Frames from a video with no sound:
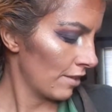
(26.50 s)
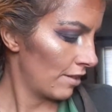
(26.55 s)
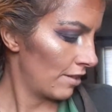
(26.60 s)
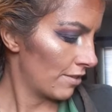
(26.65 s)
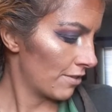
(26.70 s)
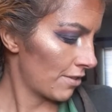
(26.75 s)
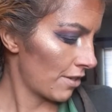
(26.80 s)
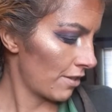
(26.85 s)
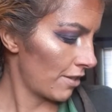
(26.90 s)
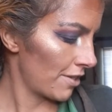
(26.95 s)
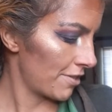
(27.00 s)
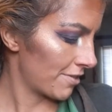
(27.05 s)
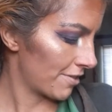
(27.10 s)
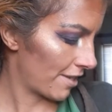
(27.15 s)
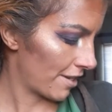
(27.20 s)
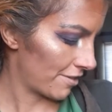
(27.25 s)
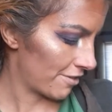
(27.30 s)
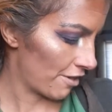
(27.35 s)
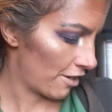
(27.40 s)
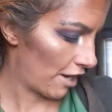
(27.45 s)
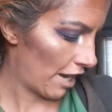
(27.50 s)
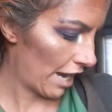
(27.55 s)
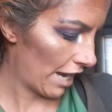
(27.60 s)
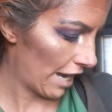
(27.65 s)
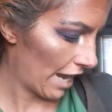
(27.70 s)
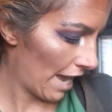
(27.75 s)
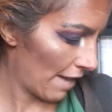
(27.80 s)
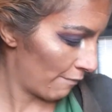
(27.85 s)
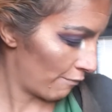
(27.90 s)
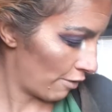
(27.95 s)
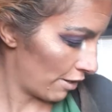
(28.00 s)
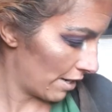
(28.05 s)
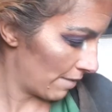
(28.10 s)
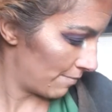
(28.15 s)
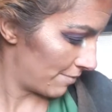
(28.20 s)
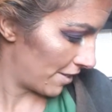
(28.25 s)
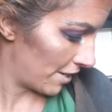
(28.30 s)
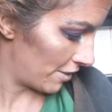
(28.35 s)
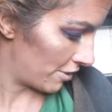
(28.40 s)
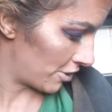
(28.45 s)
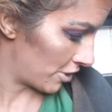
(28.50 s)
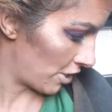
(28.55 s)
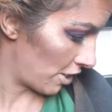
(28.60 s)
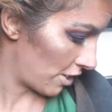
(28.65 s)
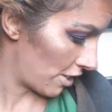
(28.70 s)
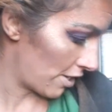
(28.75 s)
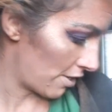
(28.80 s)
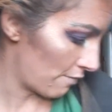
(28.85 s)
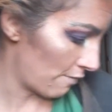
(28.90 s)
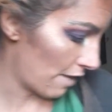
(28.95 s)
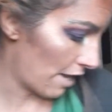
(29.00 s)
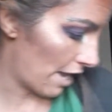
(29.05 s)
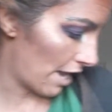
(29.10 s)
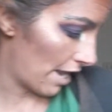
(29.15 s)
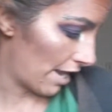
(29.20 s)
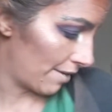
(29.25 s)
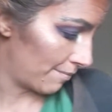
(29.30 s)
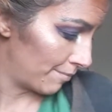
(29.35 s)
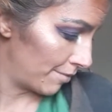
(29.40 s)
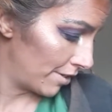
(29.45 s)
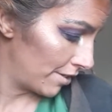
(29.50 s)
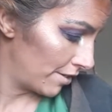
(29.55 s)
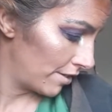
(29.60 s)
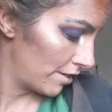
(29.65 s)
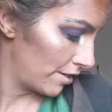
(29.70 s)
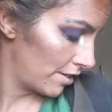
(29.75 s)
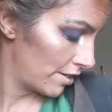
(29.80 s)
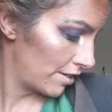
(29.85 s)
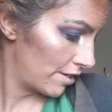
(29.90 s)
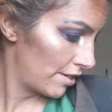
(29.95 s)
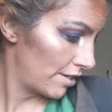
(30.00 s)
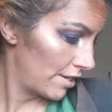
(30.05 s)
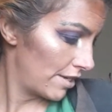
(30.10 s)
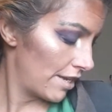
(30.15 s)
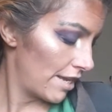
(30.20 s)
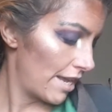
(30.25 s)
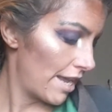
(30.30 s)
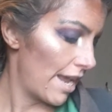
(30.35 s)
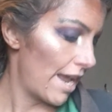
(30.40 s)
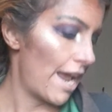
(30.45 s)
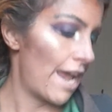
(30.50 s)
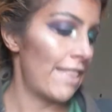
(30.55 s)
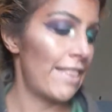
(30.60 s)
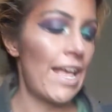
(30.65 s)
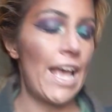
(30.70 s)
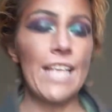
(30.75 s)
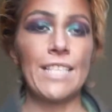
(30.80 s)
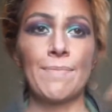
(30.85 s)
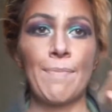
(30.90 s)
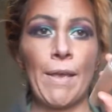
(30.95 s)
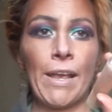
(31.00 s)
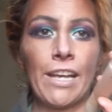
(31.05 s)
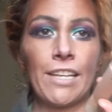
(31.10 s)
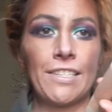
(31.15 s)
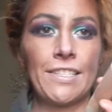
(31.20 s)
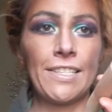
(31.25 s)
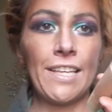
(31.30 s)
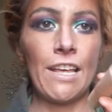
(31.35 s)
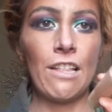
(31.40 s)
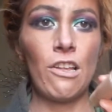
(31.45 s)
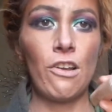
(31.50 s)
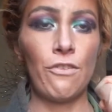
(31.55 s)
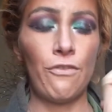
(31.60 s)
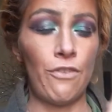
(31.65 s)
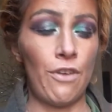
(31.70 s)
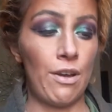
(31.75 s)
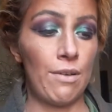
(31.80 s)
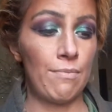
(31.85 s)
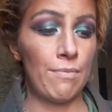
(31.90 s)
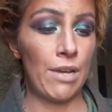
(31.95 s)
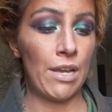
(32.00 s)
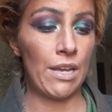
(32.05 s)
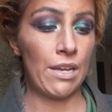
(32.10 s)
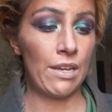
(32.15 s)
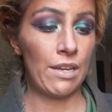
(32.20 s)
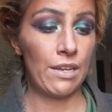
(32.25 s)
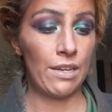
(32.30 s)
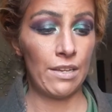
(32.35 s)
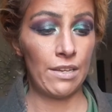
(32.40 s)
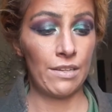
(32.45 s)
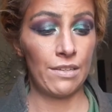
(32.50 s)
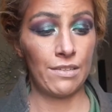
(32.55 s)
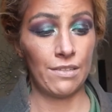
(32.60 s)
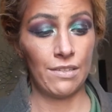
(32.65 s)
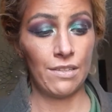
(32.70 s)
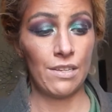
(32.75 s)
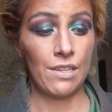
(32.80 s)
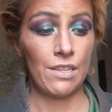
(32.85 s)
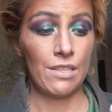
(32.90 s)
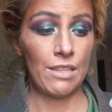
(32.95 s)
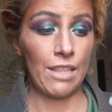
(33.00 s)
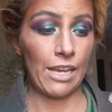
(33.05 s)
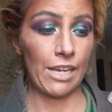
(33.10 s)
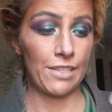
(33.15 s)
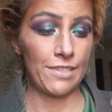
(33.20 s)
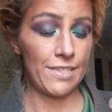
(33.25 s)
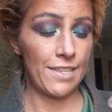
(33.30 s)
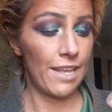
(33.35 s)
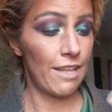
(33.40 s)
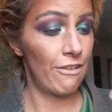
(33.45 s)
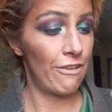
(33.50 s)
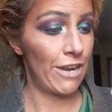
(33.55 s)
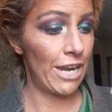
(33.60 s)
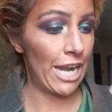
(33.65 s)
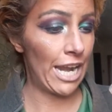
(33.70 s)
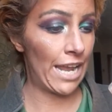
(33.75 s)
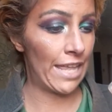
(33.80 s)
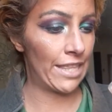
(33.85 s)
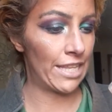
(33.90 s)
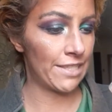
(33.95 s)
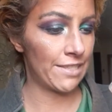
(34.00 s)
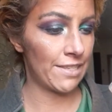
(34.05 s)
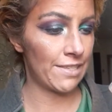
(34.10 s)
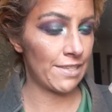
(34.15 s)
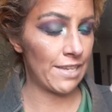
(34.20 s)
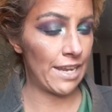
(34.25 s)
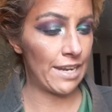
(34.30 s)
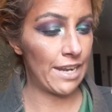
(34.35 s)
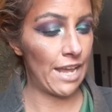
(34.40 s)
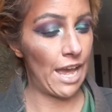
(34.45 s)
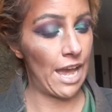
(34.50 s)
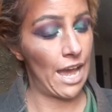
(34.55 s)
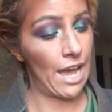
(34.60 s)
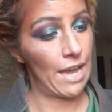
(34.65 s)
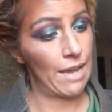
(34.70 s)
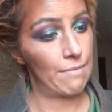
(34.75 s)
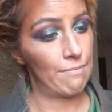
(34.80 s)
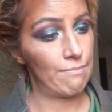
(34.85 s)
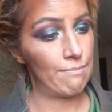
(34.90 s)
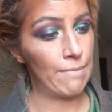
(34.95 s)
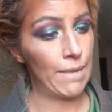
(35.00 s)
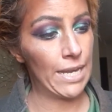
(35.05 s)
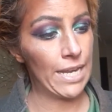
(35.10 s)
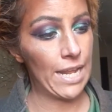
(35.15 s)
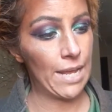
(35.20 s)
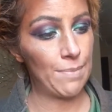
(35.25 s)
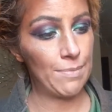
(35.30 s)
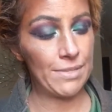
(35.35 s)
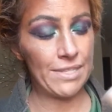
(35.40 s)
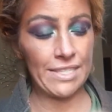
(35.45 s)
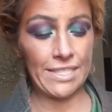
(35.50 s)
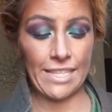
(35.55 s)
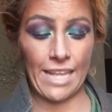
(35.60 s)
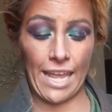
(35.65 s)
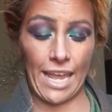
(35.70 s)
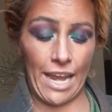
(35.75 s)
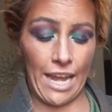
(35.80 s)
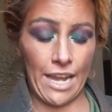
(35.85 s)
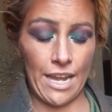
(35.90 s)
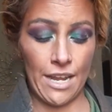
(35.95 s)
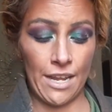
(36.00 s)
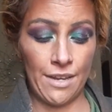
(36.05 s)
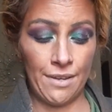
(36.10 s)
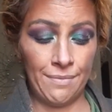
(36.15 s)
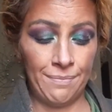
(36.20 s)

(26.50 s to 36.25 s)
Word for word: So let's get started. I have one empty to show you. Um, and that's my concealer from the concealer, and this is in um, medium sand.